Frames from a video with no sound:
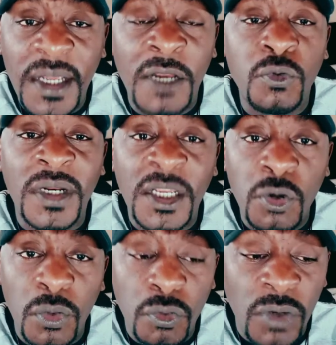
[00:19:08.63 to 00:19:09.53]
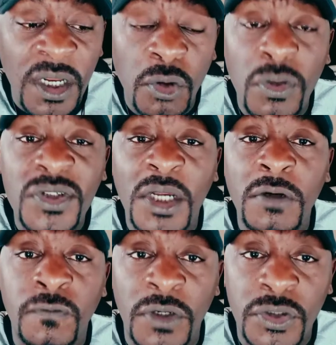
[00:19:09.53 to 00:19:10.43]
And when I know those kind
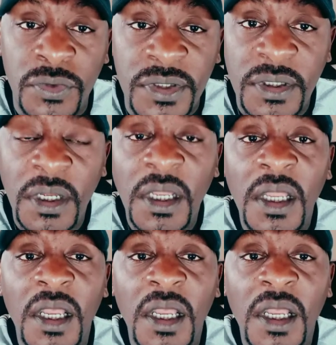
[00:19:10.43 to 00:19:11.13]
of questions,